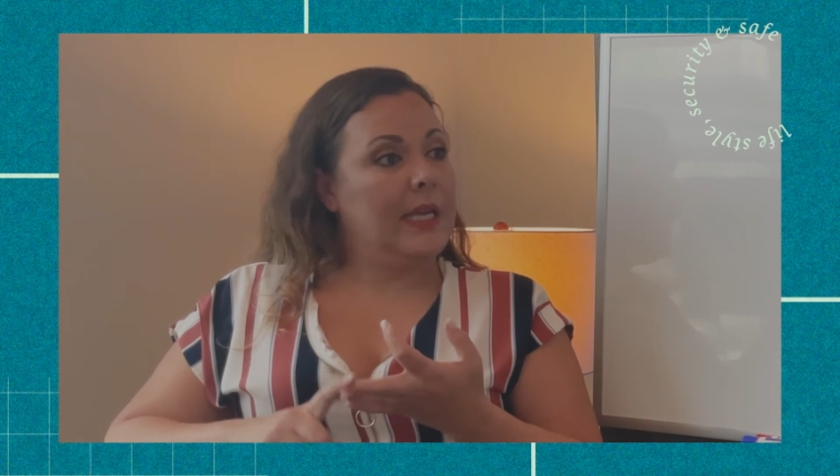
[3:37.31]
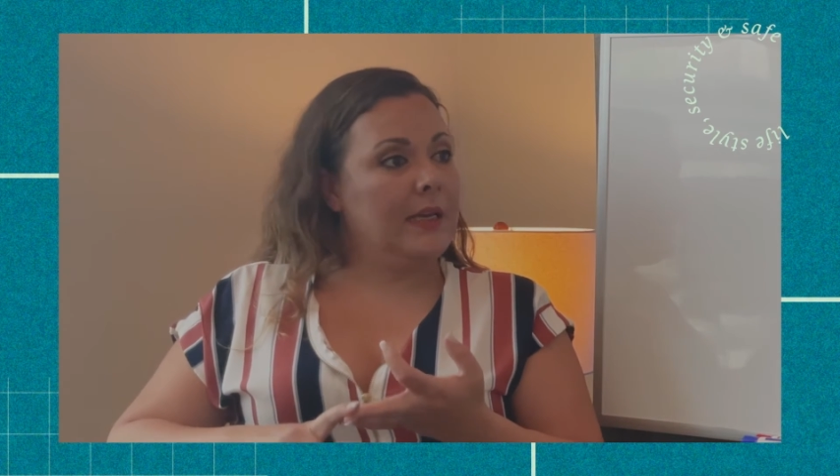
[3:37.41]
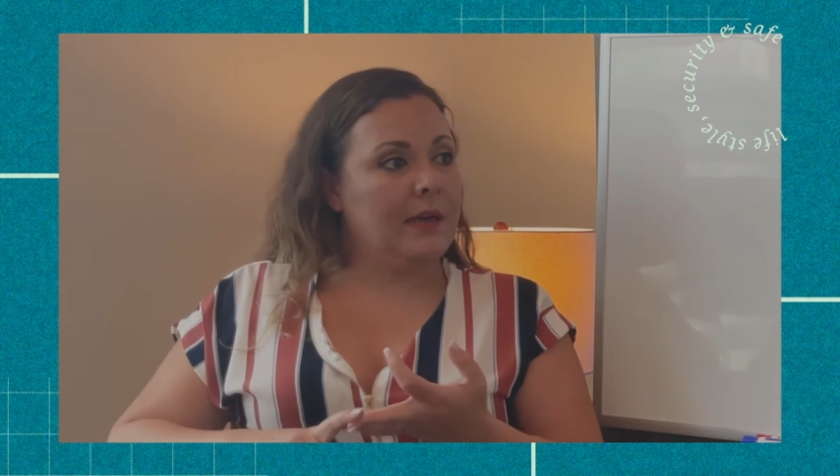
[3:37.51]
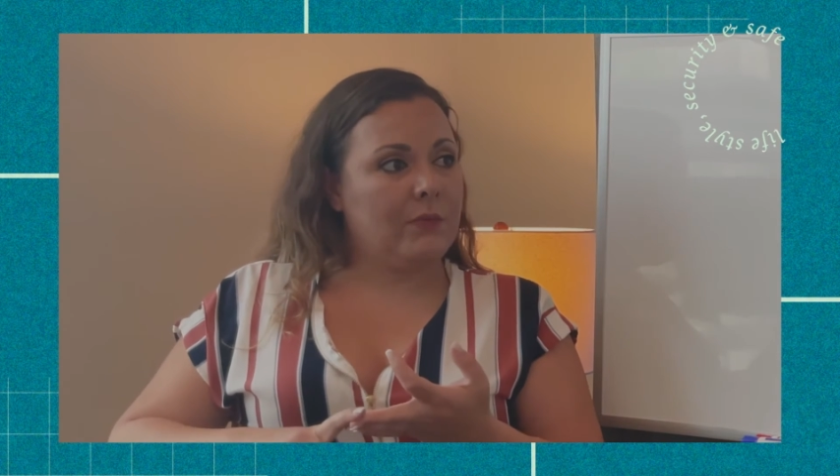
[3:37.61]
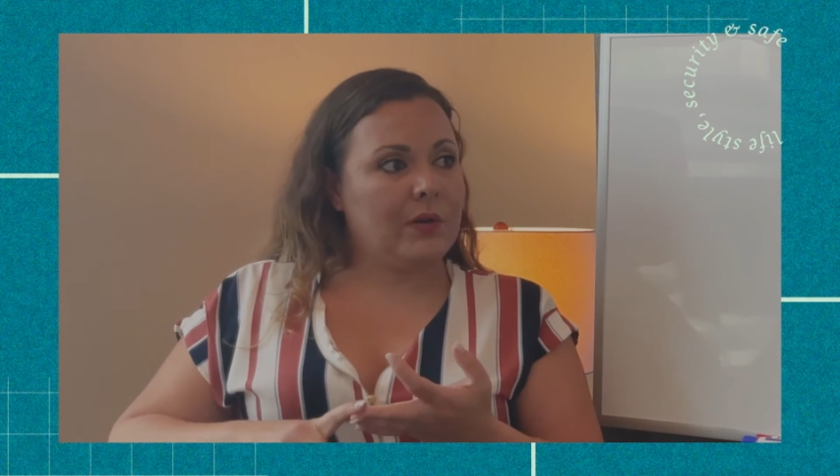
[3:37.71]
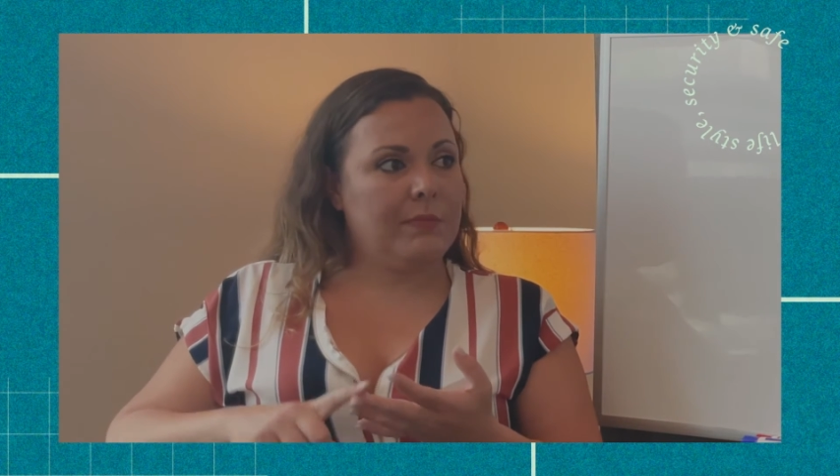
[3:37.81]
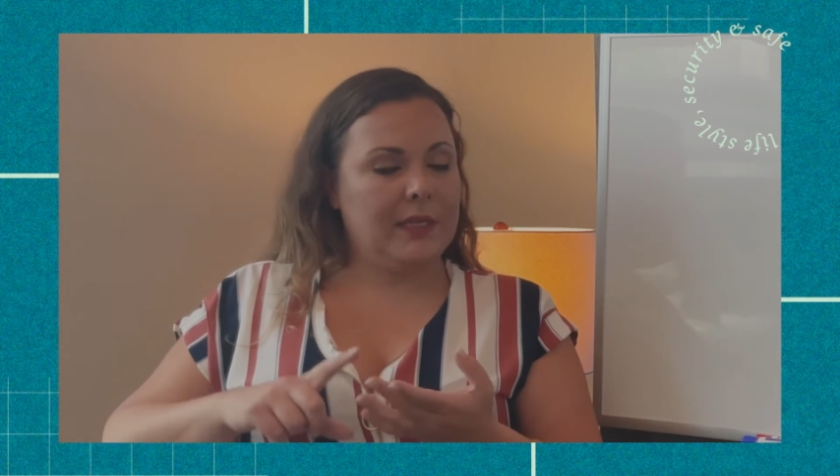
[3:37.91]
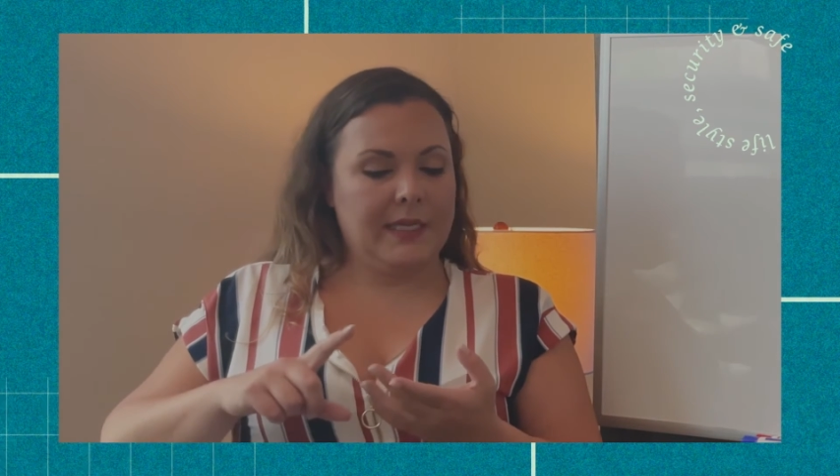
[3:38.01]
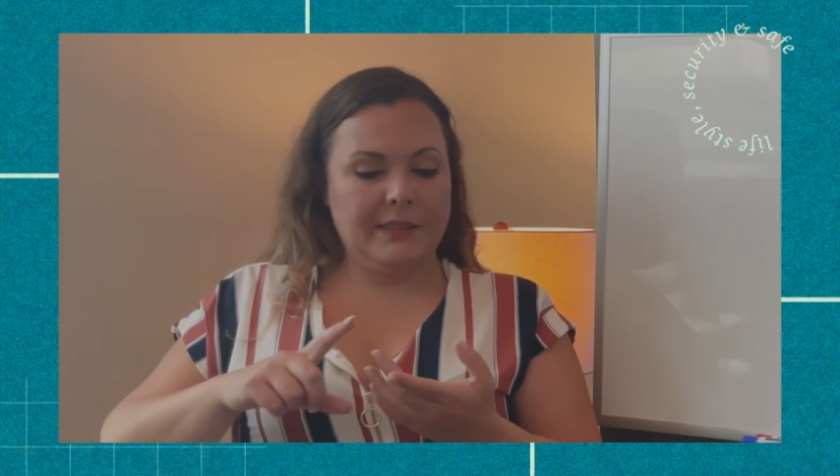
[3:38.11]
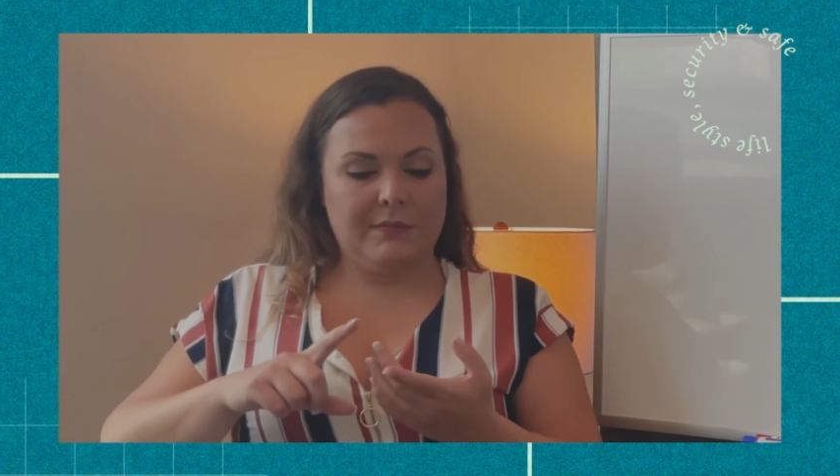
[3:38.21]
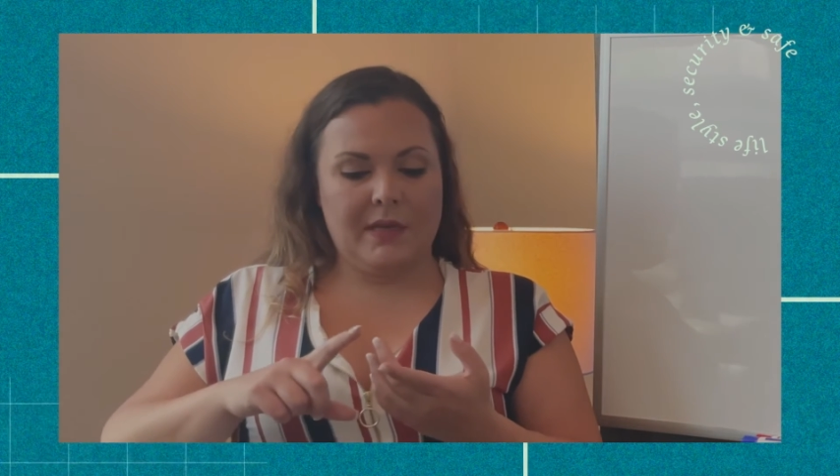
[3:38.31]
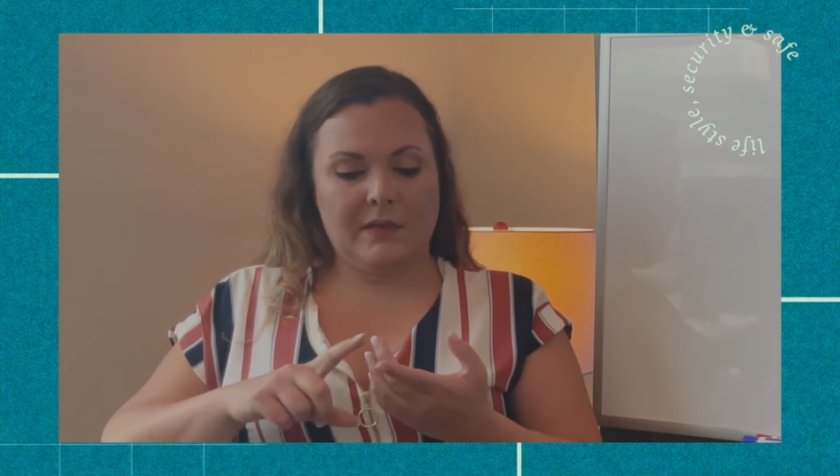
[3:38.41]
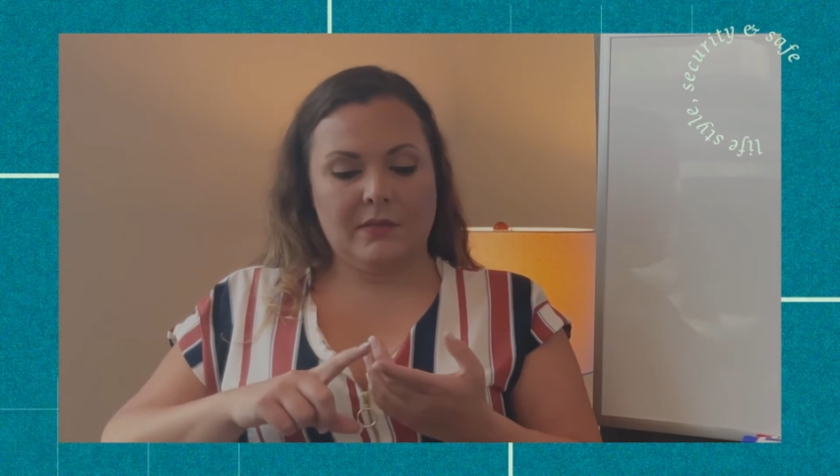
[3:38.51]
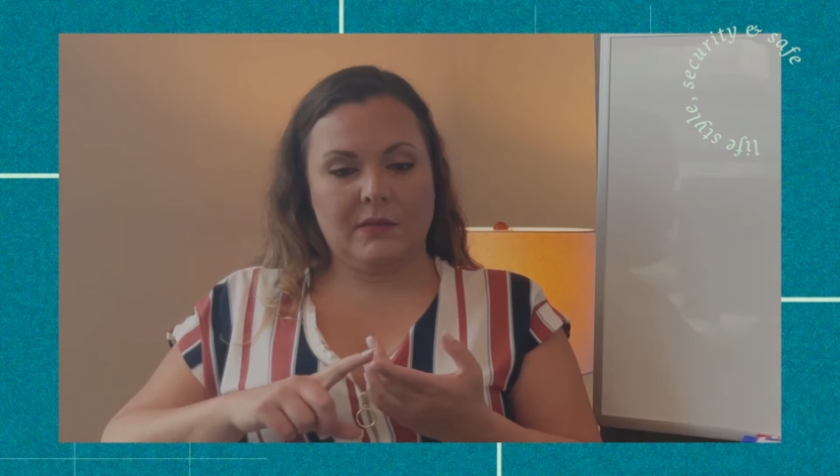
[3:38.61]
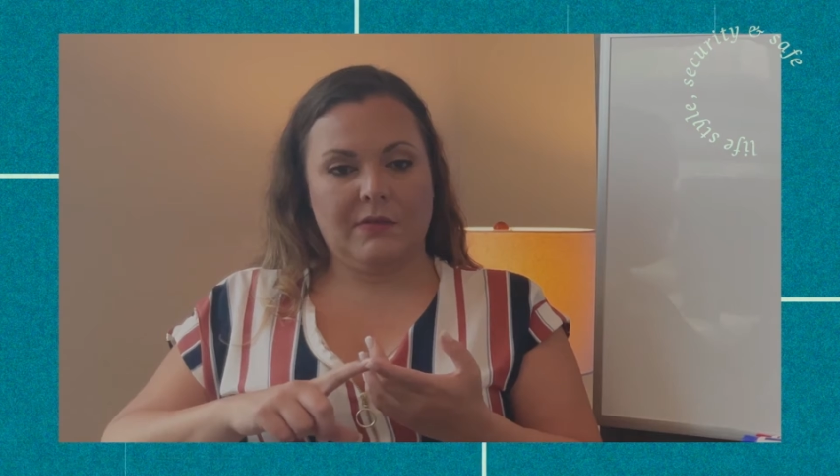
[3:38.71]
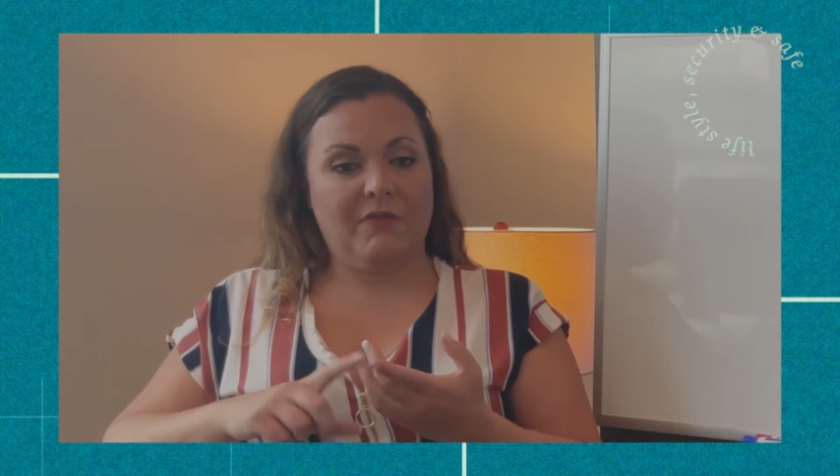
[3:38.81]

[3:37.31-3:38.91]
income replacement,